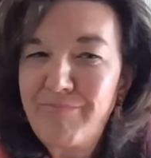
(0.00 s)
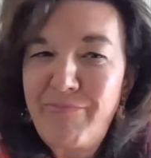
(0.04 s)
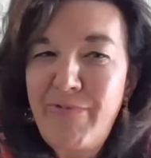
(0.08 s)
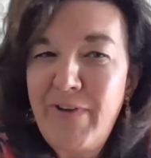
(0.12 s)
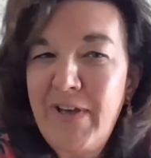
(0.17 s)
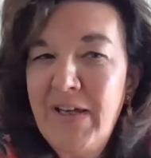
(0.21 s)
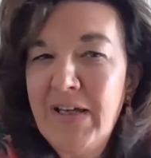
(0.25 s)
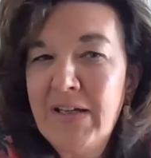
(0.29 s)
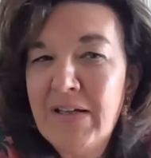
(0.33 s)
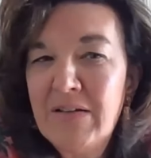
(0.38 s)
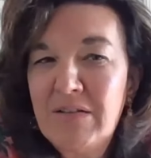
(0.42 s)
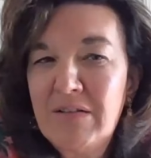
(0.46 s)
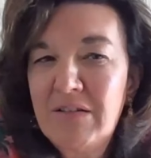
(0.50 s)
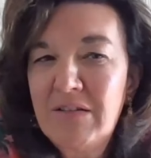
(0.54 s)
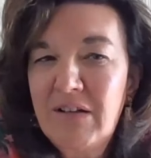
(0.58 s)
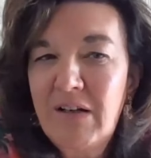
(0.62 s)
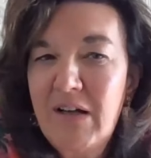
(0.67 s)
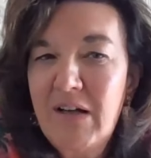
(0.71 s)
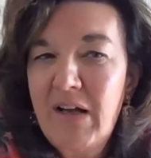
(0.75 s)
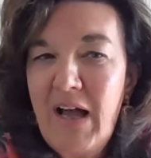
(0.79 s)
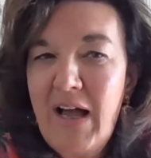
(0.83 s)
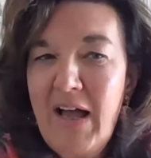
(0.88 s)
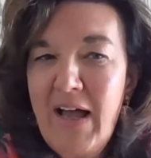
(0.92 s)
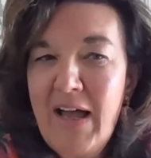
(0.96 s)
feel
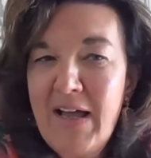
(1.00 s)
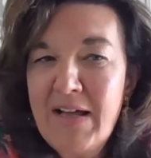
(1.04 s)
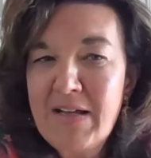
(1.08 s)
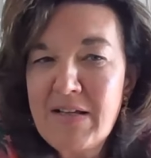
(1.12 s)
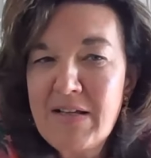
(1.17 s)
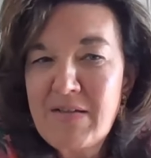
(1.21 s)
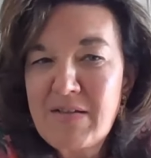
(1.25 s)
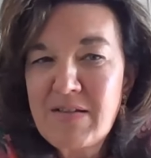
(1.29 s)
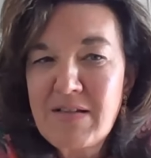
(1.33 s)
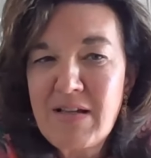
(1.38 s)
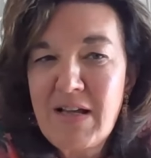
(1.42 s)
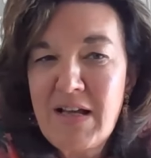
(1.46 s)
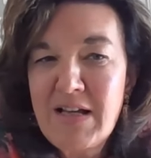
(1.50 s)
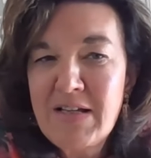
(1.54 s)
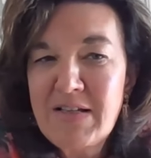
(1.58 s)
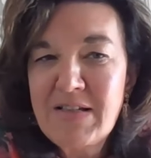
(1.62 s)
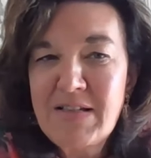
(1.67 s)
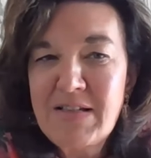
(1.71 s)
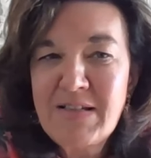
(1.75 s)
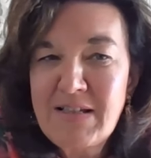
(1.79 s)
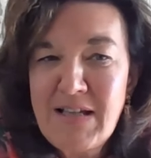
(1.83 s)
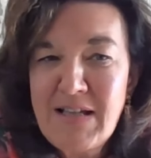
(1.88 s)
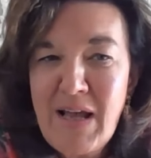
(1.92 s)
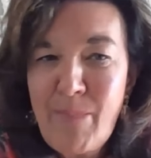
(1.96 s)
as, as
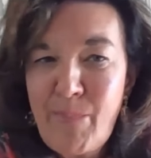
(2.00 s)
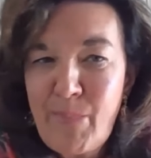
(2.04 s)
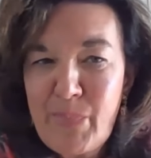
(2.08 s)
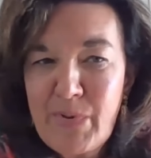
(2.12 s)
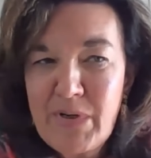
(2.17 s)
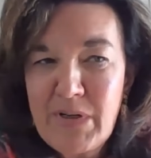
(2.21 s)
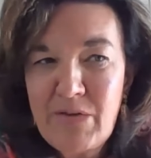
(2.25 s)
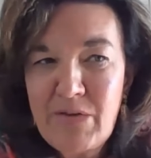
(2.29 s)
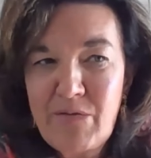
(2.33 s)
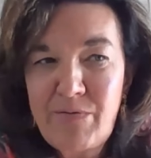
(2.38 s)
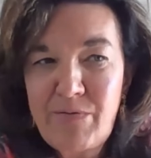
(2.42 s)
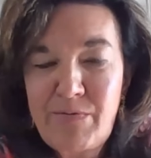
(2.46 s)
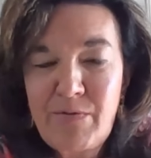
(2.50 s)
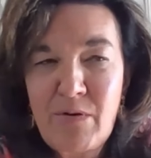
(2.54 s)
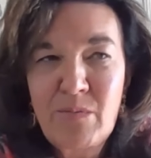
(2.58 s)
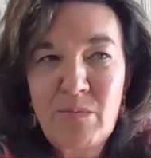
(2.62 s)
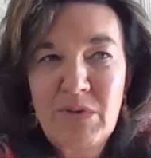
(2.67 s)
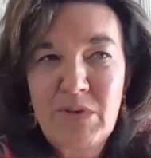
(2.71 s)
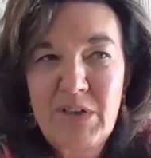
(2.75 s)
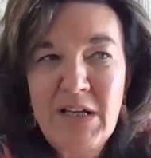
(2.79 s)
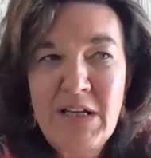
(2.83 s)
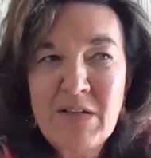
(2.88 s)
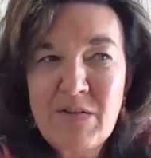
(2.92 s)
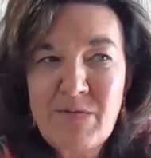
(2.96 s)
separate
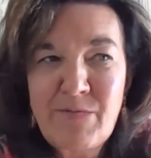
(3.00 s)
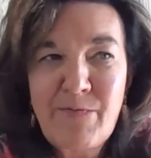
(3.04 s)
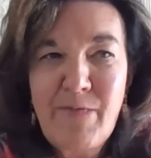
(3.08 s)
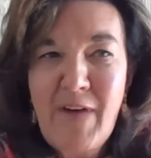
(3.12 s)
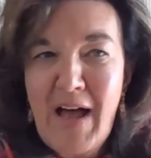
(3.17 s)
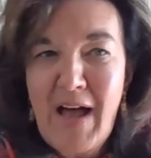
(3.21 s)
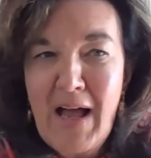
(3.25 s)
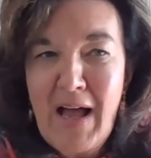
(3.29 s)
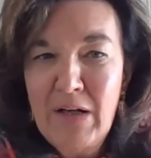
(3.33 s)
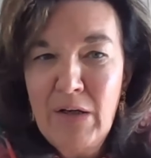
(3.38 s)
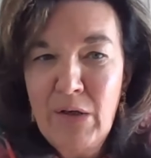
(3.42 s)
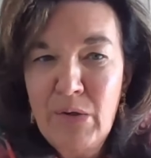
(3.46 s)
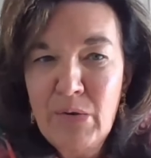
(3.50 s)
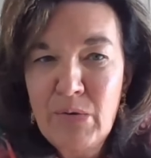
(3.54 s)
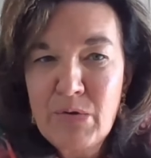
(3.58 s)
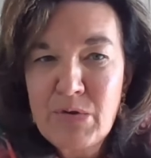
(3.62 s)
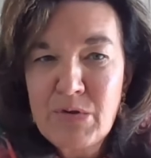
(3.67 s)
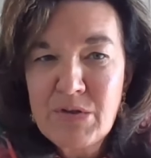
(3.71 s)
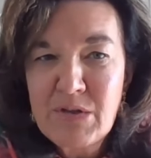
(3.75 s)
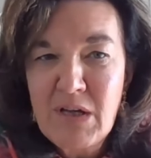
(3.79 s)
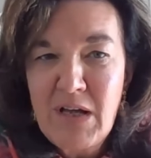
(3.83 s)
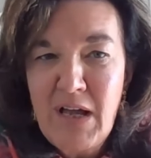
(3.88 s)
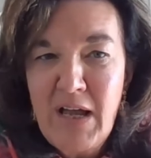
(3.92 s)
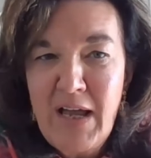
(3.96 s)
from these
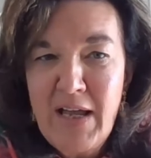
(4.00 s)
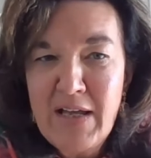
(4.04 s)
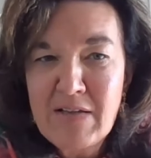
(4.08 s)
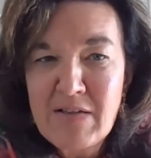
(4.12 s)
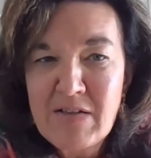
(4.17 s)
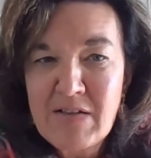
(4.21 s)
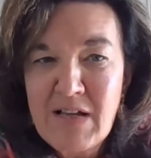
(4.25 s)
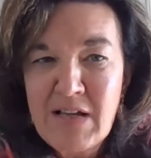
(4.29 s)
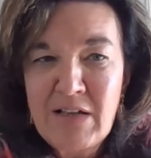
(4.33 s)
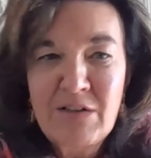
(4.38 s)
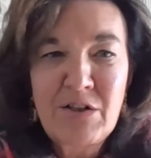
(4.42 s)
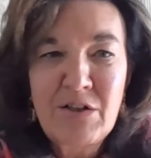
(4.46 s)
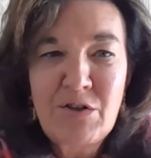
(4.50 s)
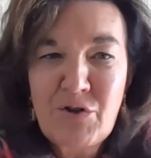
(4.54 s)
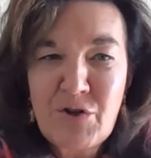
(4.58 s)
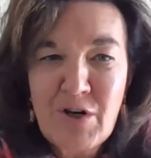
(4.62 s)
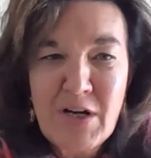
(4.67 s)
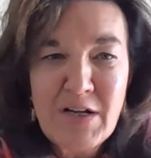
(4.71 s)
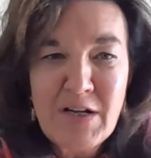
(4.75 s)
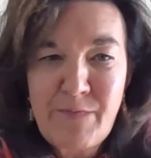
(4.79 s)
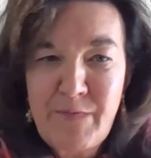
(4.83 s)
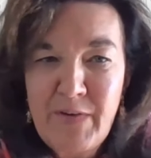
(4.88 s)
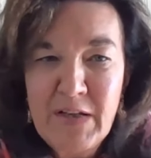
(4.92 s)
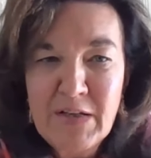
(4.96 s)
values as
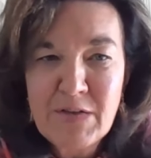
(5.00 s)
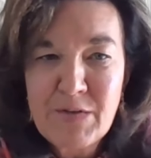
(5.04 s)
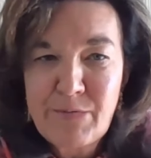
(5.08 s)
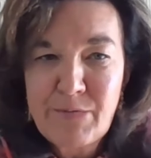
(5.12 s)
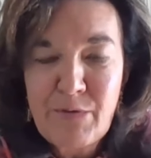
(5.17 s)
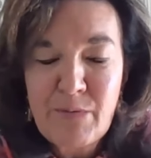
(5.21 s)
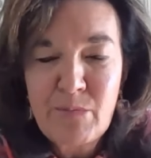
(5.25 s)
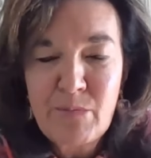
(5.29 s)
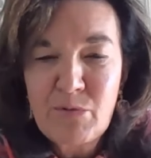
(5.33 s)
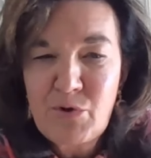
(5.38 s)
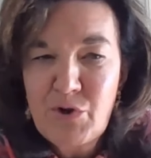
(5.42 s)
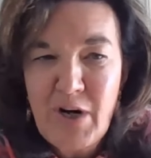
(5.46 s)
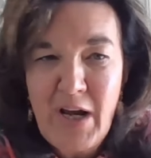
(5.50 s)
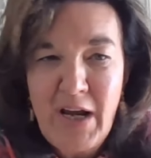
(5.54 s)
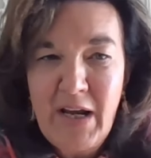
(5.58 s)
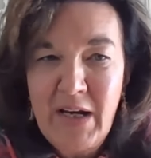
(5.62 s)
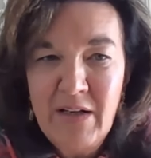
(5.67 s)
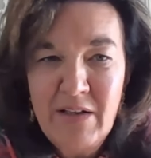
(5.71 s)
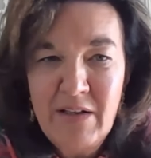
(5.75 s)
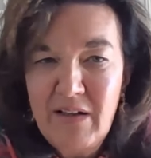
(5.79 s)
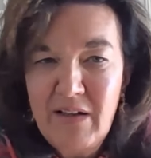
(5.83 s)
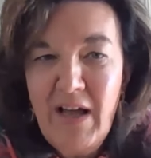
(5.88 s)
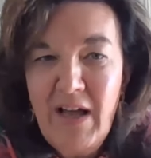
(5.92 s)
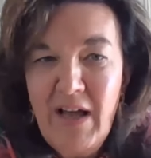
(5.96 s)
antitrust feels from trade?